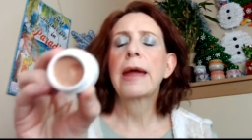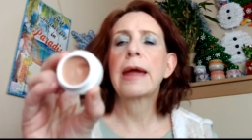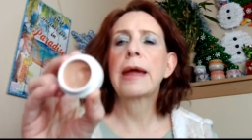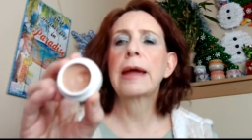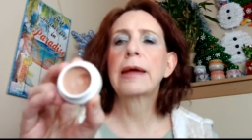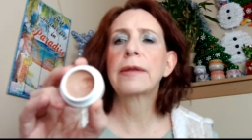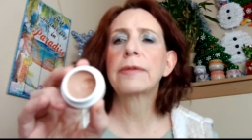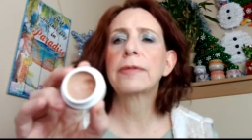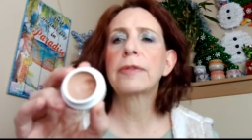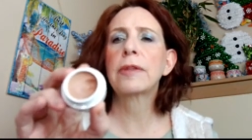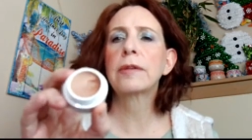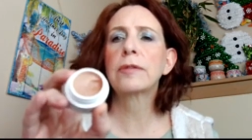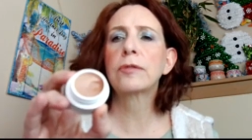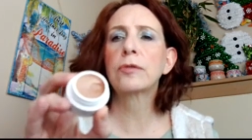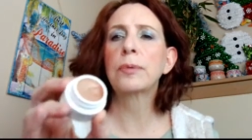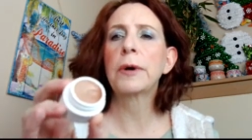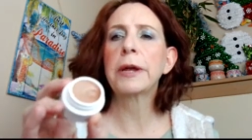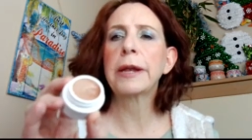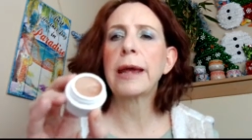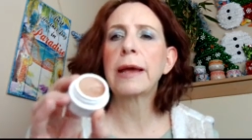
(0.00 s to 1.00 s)
And
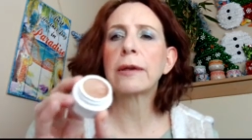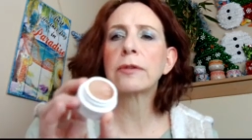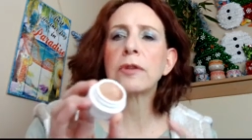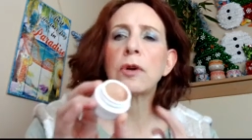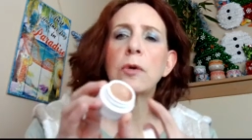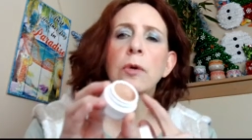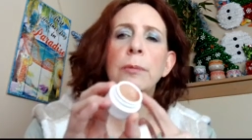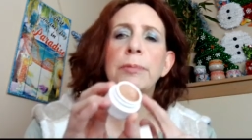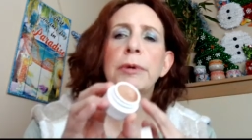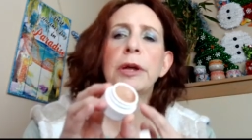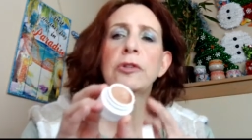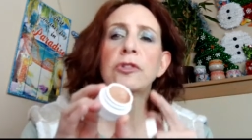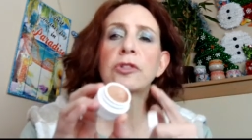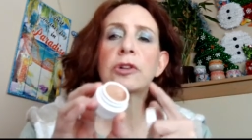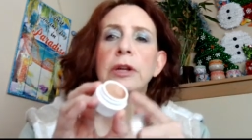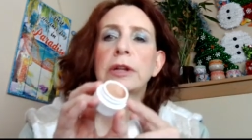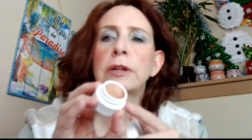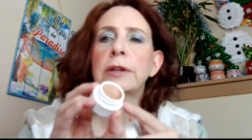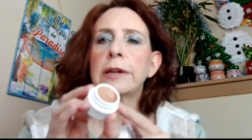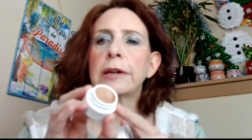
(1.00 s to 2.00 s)
this one has a whole bunch
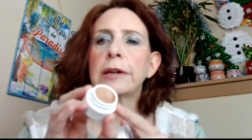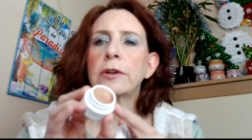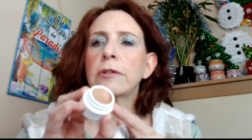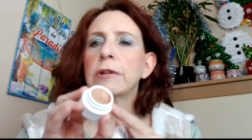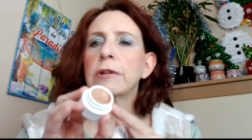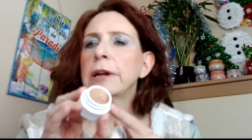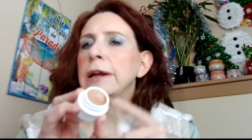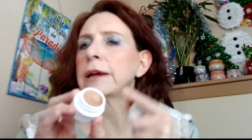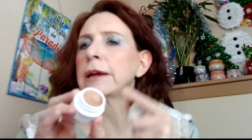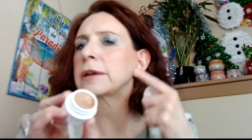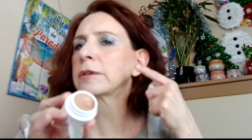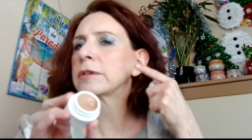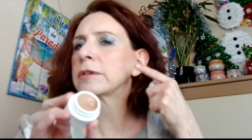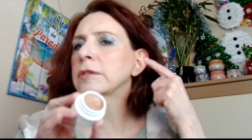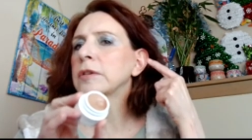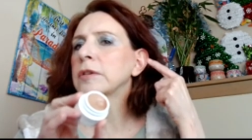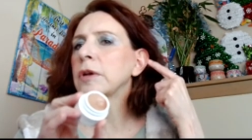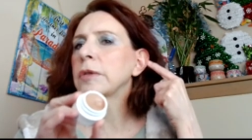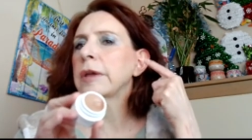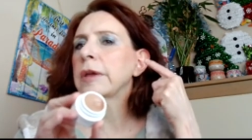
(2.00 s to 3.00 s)
of glitter in it
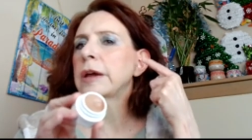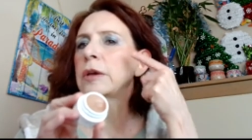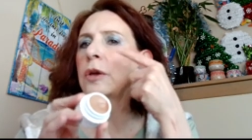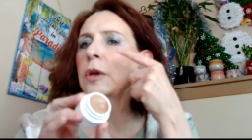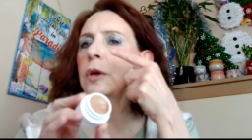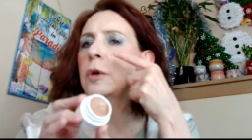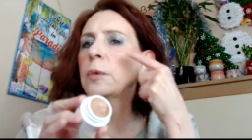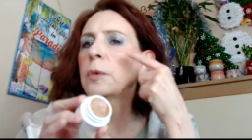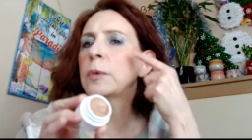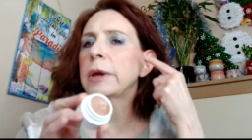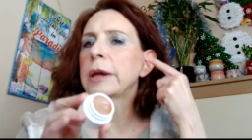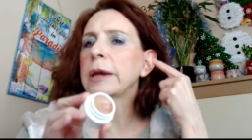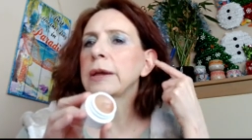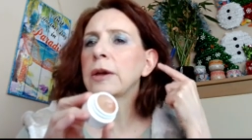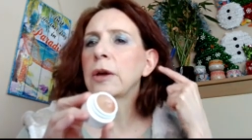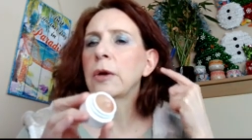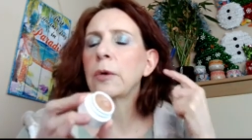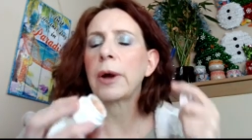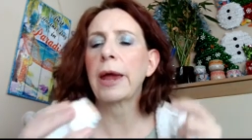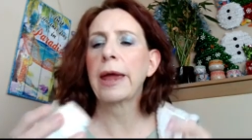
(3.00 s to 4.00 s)
so that you
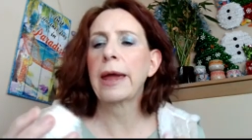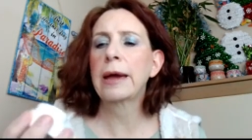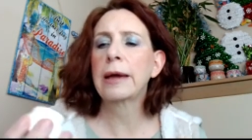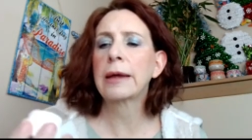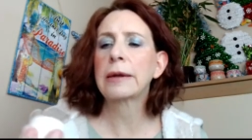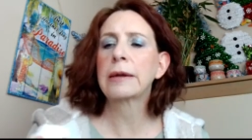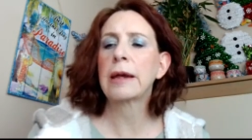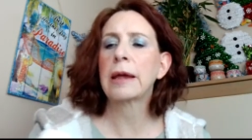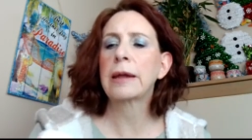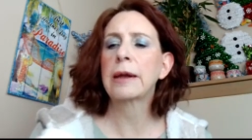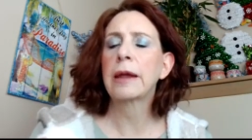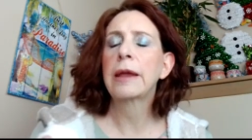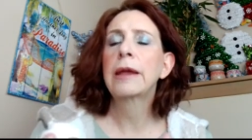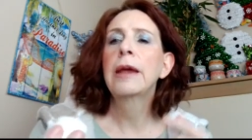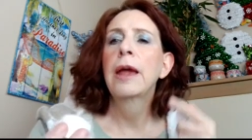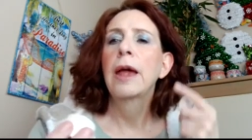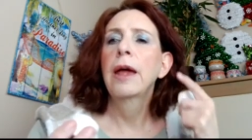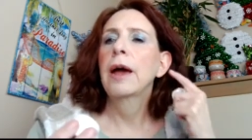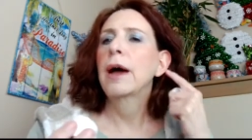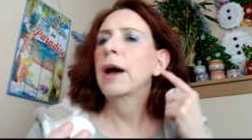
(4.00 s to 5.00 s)
can go ahead and
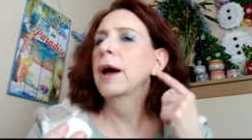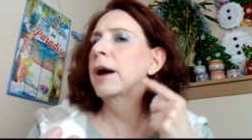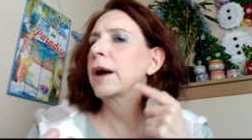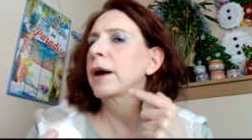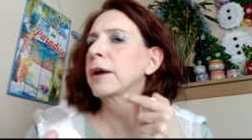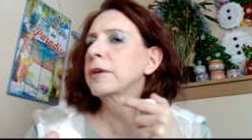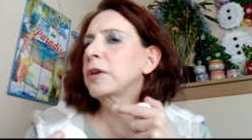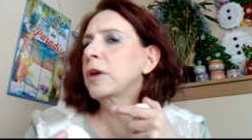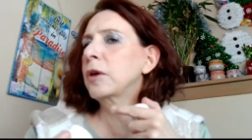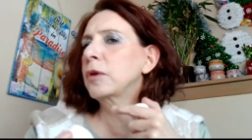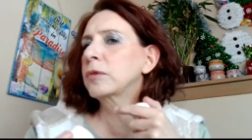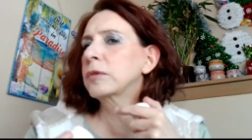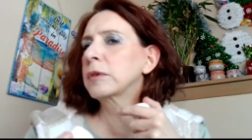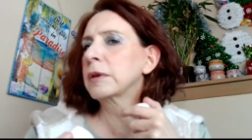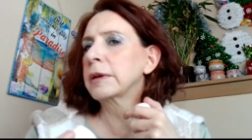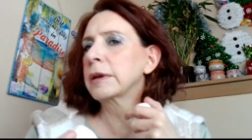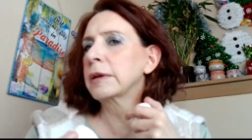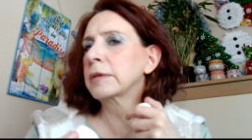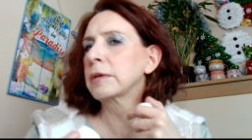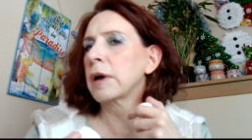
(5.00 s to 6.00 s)
uh, use
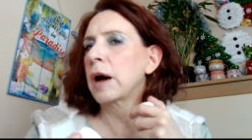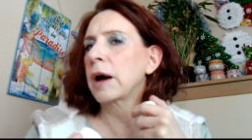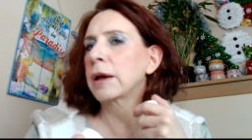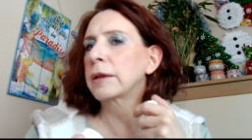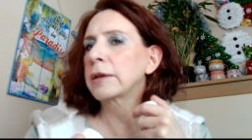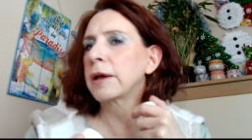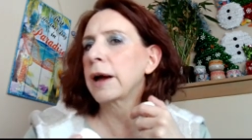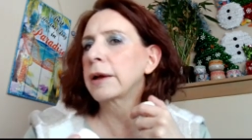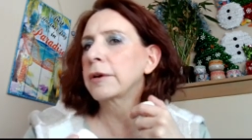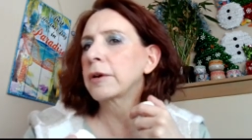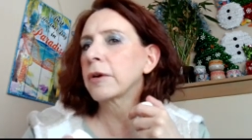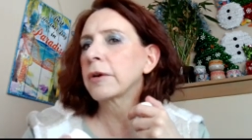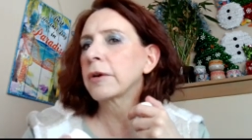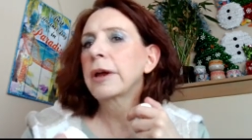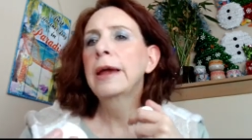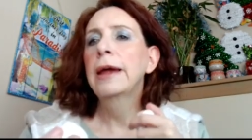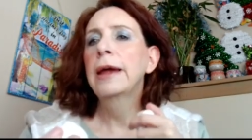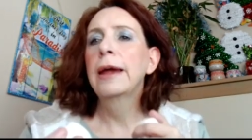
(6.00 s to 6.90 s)
it as a highlighter.